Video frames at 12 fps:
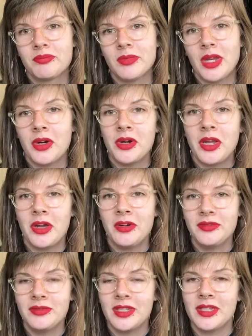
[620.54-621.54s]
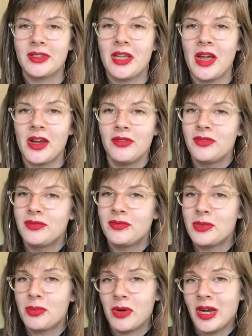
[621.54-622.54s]
I don't know, kind of
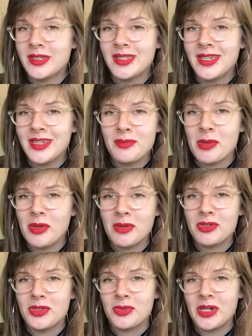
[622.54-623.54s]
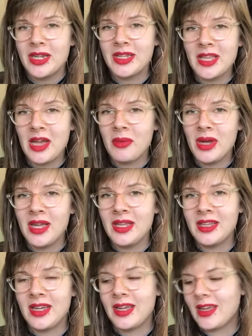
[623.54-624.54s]
depressing. Maybe I'm just reading it that way.
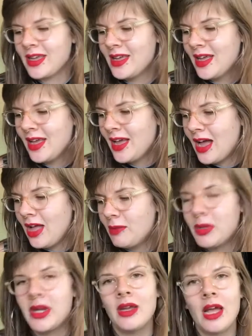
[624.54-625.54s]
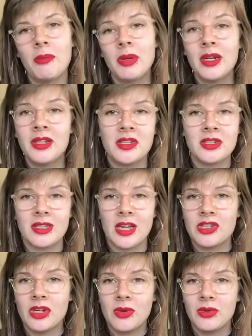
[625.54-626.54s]
Like, I'll put it in the
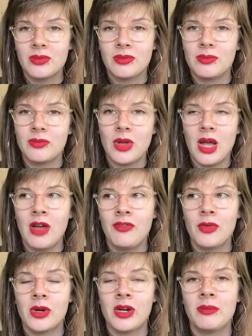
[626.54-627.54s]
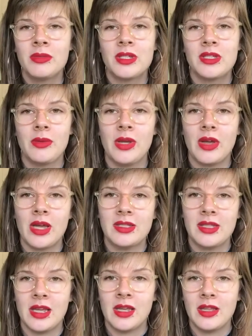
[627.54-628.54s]
discussion forum to see what you guys
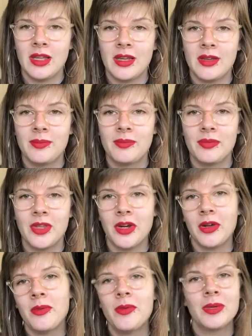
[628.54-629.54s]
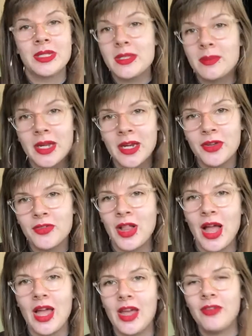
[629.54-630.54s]
think. Like, you know, what's the meaning of
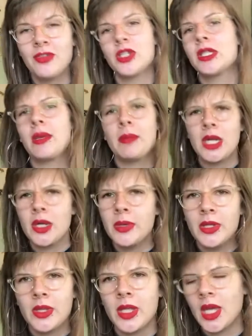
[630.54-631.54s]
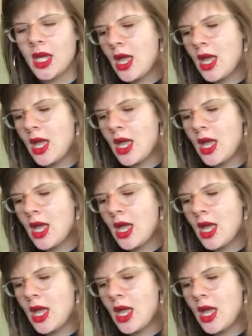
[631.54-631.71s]
life? Just let me know what you think.